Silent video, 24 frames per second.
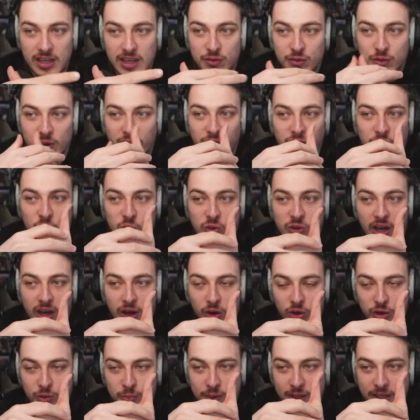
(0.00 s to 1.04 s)
If you have a good
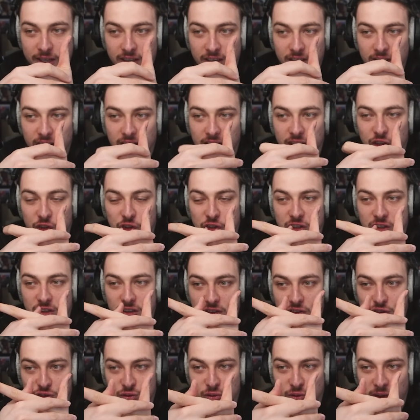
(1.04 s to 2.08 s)
Hulk player, a good
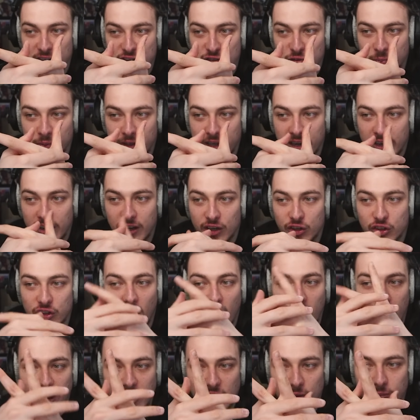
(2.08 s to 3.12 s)
Strange player, a good
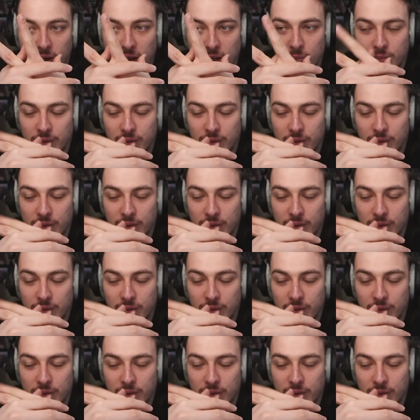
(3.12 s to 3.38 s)
Iron Man